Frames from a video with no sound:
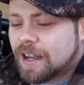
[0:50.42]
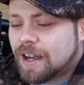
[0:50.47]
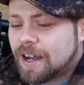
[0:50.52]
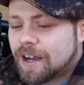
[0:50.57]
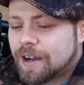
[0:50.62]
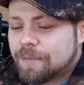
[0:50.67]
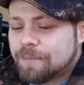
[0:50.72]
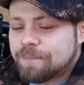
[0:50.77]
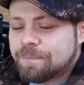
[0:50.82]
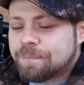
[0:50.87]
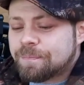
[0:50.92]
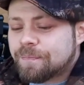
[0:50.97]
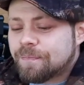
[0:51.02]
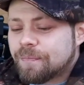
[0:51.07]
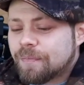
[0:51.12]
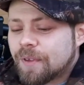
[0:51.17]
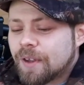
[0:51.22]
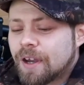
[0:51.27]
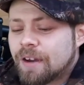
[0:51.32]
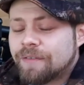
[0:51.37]

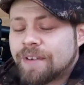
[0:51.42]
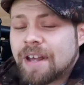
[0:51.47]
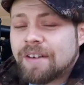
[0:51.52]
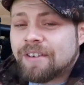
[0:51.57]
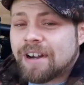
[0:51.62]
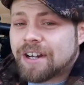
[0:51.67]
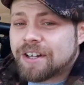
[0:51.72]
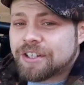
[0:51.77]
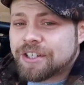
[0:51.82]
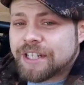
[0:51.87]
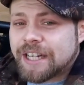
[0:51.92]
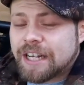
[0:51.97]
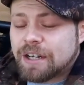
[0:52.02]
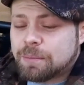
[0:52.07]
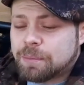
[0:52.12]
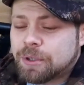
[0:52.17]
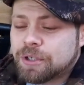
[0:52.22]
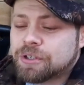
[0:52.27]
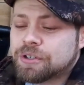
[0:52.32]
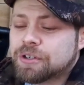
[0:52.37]
I've never had a
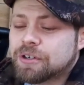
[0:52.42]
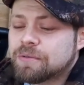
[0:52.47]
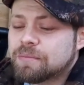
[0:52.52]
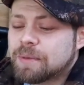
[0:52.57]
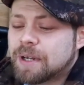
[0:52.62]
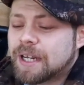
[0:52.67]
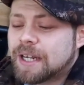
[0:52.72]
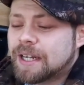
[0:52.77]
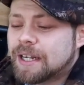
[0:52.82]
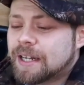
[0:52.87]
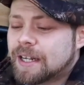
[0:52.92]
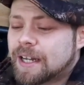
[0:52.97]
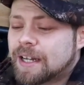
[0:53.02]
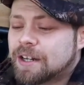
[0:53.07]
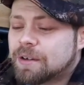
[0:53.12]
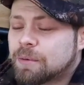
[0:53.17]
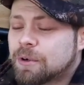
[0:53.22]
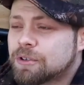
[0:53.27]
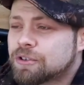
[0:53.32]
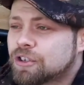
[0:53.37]
sale pushed on me,
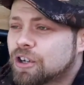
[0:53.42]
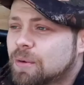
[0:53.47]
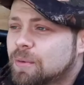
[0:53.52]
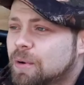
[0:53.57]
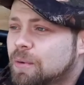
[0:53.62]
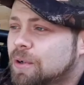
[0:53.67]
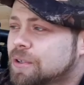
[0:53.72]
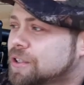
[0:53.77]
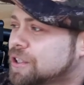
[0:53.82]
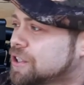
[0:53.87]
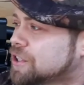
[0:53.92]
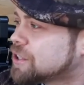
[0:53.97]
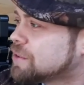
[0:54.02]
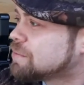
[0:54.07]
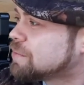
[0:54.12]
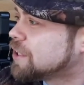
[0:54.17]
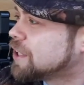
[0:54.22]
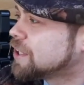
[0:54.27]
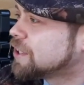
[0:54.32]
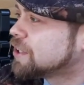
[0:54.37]
and the one time I wanted
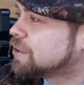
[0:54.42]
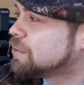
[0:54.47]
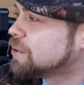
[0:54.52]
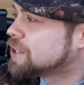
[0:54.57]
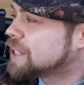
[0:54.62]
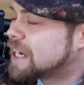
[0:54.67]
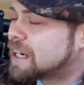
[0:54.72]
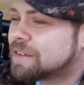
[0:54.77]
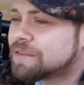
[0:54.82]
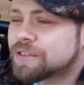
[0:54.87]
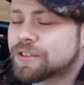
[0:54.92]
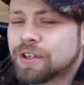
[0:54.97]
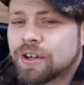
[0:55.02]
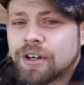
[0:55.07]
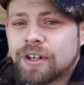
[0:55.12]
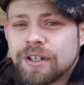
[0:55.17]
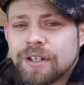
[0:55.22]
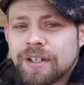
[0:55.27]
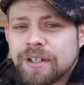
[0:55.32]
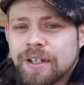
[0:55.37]
something that was out of
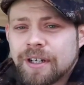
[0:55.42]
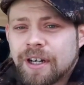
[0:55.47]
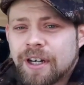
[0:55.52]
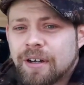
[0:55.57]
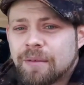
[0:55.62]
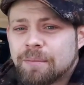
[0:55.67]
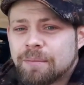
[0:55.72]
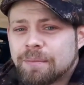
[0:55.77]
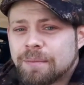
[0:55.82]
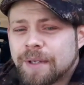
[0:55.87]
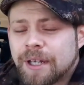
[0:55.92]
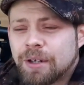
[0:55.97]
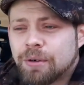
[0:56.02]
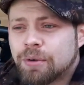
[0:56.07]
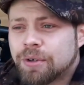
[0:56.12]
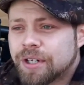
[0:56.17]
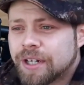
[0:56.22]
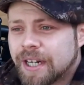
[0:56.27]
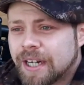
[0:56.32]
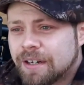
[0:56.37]
stock, they
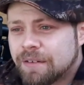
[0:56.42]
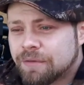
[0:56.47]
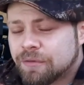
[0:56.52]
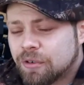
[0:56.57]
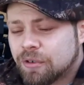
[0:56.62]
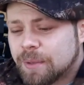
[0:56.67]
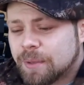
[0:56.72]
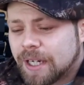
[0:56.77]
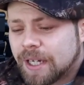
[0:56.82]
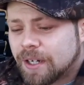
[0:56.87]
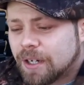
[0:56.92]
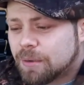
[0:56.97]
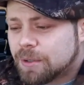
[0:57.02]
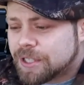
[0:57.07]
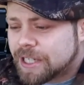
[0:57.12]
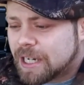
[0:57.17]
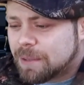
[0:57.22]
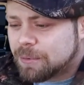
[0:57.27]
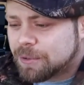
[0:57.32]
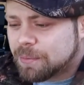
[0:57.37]
ordered it in for me and I
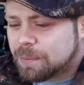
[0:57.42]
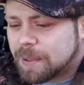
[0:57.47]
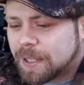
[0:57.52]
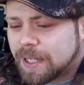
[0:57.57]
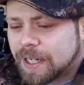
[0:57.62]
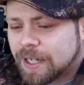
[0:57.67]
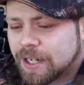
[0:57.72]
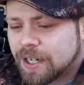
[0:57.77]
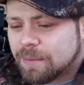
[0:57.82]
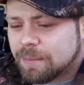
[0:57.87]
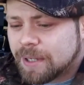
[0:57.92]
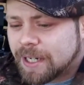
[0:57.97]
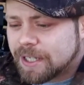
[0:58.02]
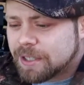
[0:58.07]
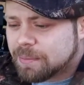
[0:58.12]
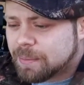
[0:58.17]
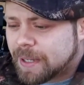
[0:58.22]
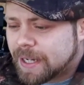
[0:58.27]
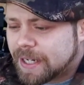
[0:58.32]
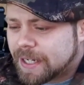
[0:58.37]
was able to pick it up
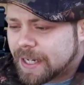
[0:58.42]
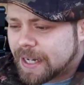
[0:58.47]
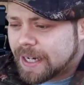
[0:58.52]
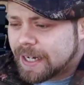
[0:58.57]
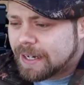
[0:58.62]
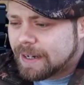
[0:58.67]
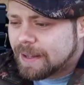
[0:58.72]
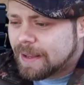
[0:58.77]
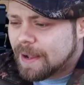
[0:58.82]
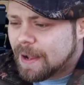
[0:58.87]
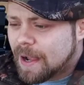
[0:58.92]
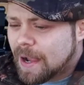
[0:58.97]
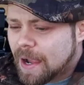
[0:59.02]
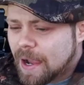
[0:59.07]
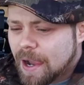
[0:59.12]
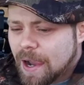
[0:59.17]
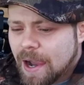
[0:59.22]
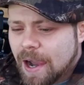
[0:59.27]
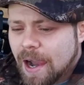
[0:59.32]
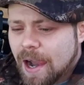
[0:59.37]
next payday.
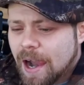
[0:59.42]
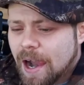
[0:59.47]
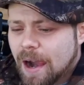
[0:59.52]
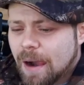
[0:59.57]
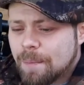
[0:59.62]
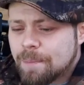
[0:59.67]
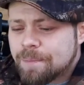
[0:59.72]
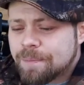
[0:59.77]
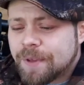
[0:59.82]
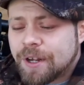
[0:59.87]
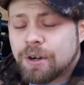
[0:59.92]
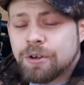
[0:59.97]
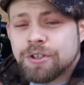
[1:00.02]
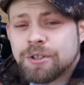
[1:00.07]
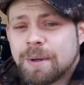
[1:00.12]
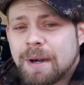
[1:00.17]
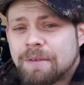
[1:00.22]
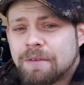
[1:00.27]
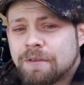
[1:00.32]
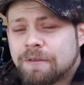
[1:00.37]
They
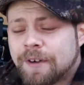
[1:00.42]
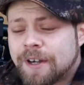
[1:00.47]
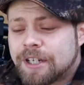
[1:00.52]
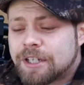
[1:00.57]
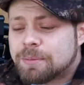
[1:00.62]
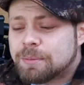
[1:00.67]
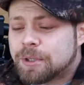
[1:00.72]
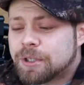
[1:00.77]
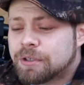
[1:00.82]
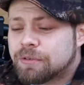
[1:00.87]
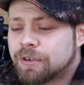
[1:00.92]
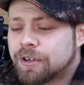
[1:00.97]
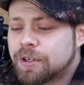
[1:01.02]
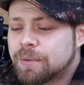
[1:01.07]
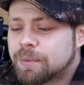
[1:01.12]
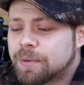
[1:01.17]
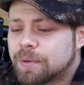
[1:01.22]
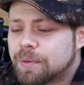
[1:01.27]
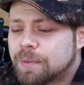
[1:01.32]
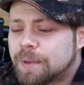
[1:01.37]
also have a Facebook
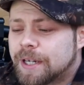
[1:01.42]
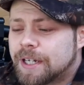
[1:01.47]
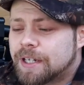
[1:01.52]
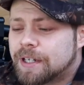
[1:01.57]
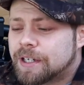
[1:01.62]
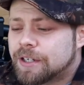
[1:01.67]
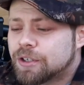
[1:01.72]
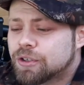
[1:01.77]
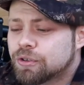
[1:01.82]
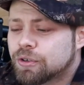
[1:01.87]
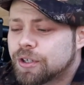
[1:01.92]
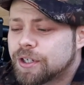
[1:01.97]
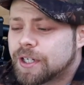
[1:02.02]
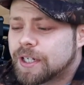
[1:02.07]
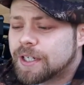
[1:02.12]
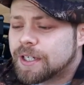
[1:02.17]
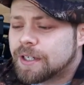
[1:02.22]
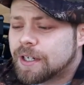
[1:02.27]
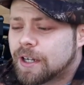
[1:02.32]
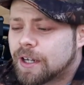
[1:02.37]
group where you can join
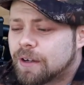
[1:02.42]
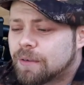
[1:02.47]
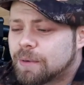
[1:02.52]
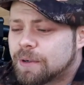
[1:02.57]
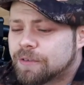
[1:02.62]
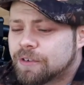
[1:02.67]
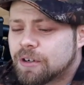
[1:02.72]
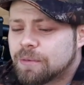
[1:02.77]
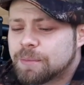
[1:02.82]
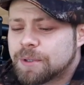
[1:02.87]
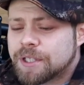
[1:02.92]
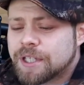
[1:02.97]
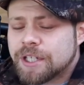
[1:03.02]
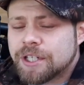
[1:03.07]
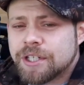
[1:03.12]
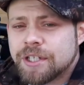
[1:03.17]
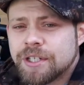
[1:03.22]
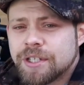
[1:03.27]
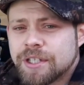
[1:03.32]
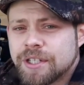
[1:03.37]
in with
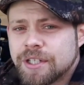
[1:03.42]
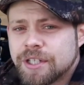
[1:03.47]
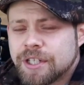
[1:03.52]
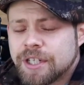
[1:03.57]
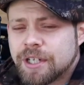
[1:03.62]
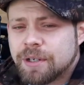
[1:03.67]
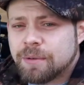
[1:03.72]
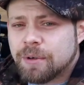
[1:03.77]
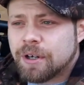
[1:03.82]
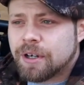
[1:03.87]
competitions and see